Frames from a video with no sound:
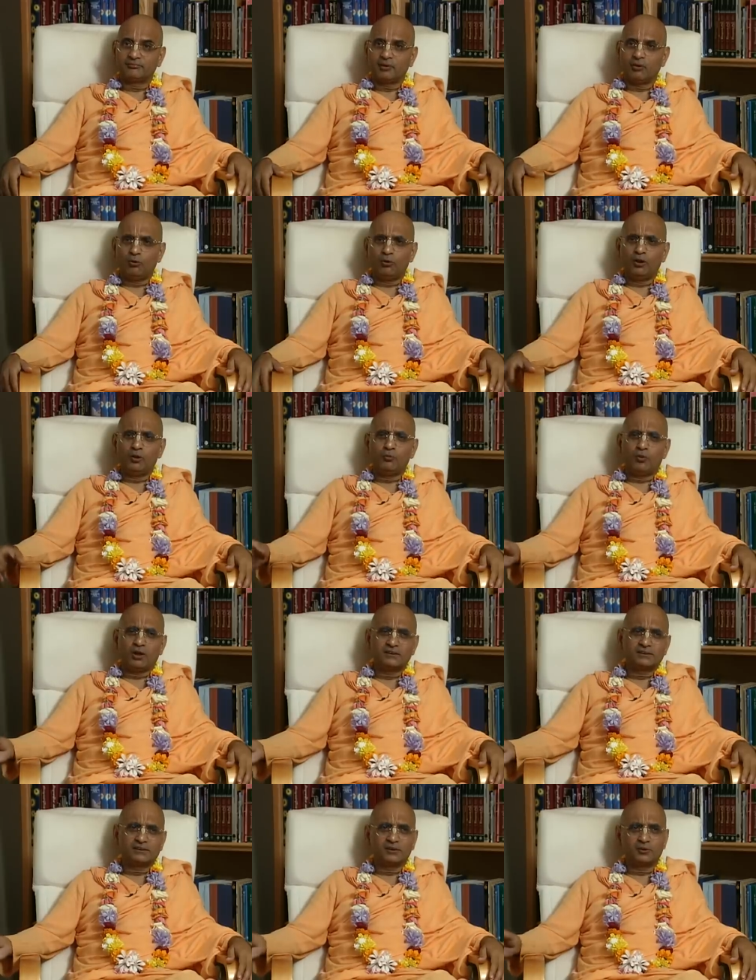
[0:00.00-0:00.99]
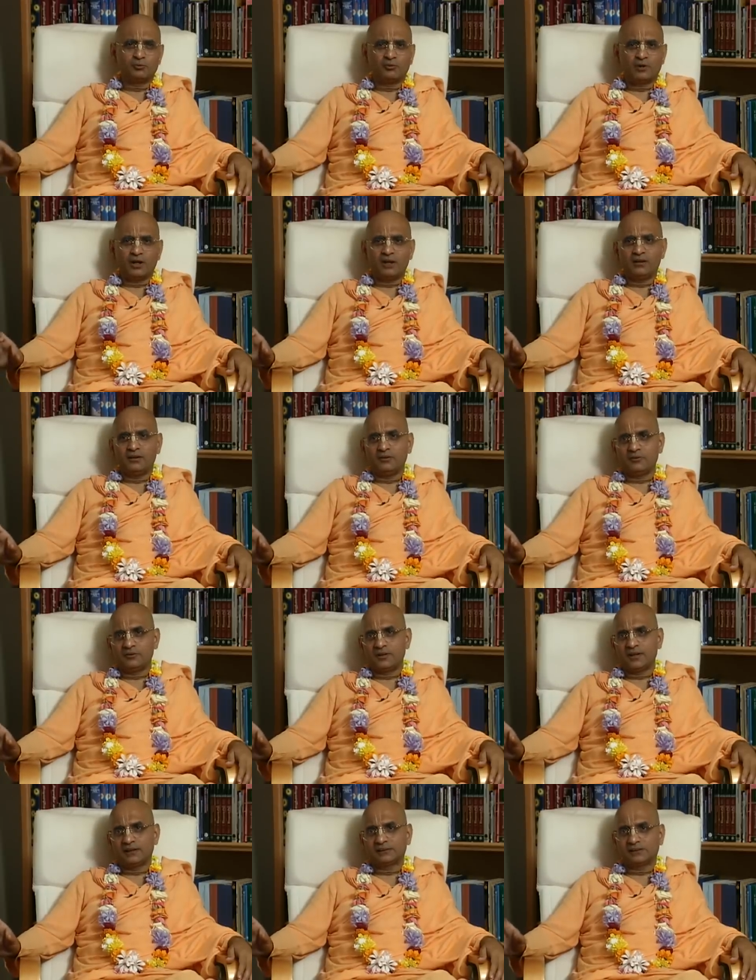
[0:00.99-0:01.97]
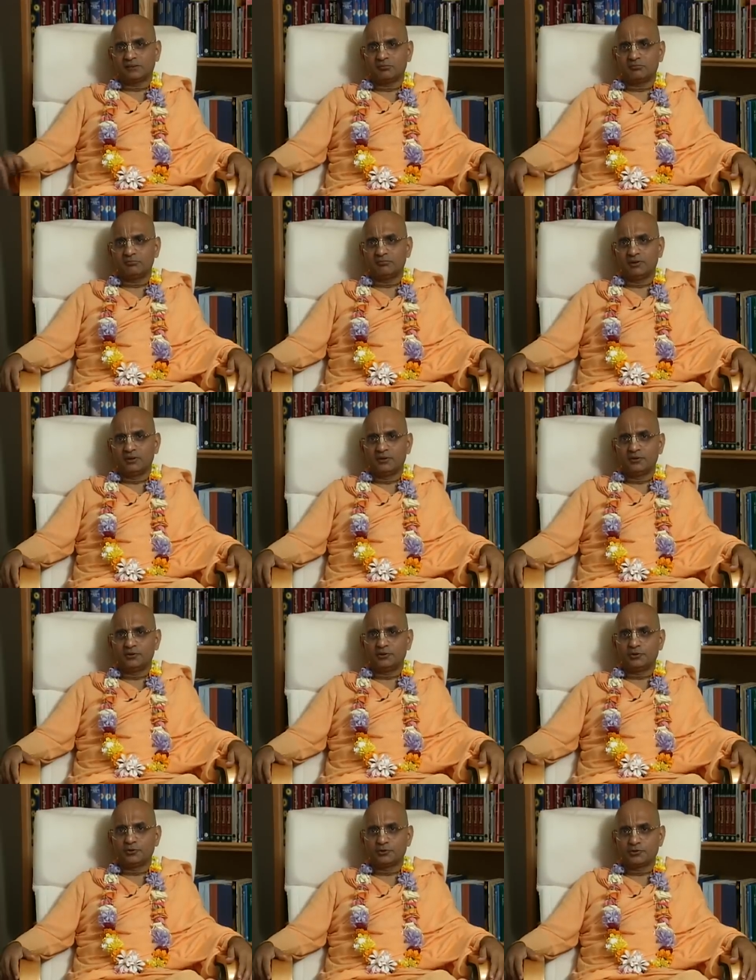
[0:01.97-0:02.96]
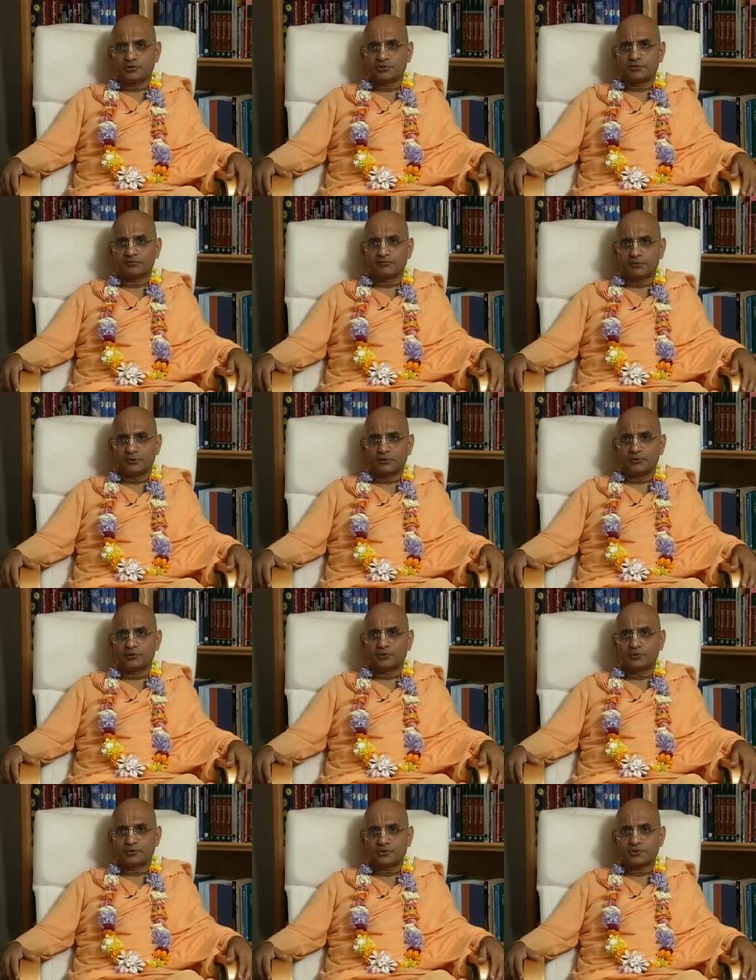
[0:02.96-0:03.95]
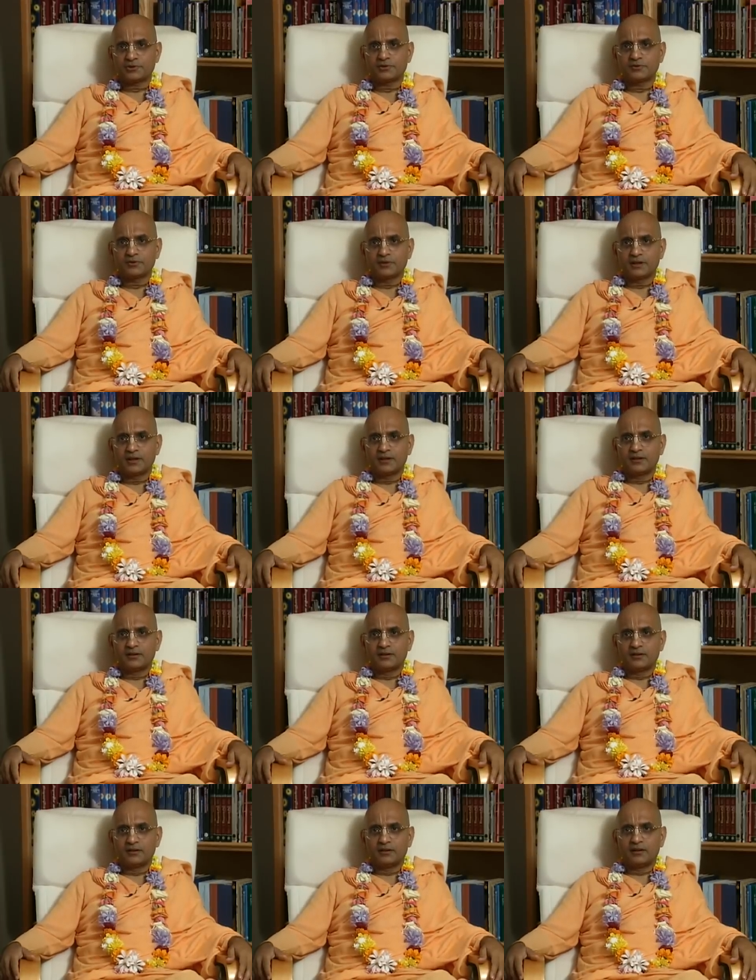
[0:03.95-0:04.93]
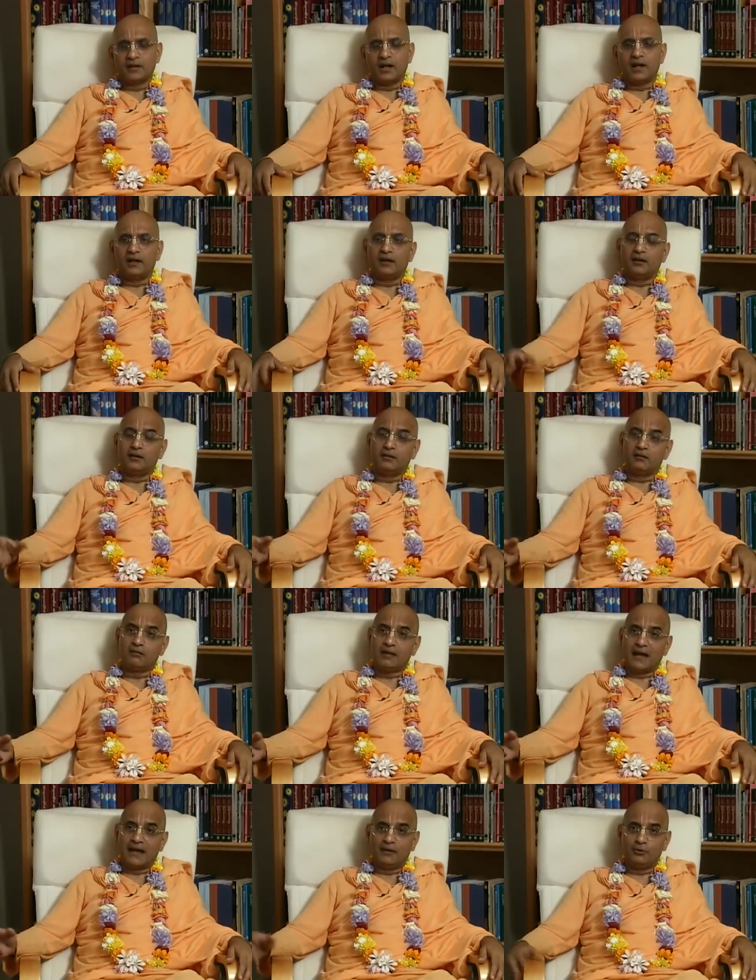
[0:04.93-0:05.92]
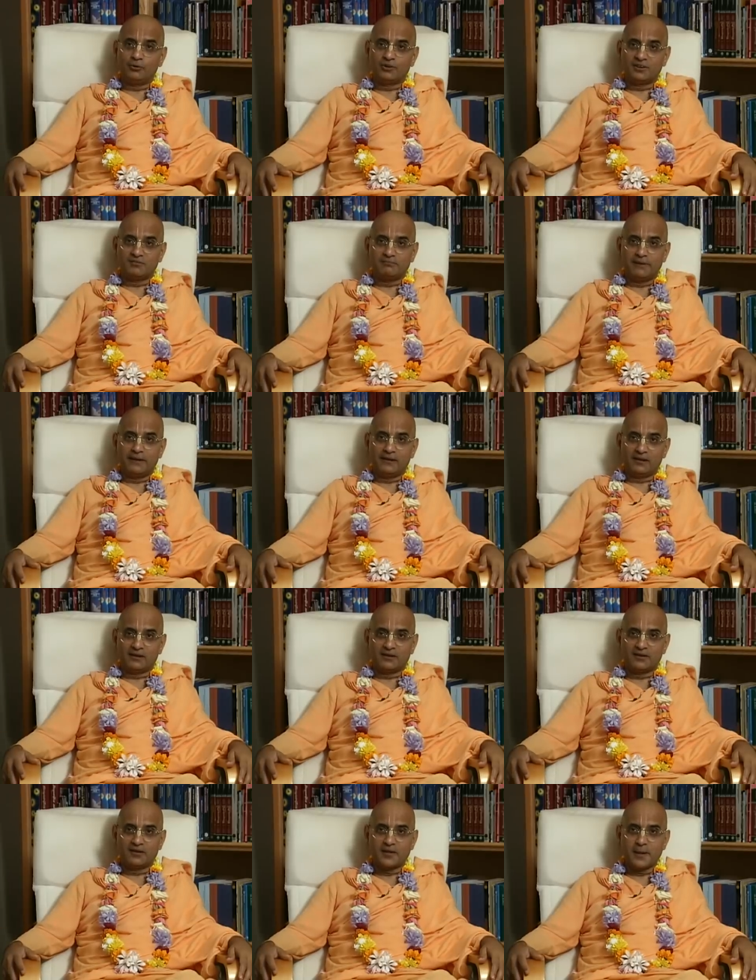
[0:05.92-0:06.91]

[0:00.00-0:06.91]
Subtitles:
Only once in a while he would take some juice, fruit juice, and a little diluted milk.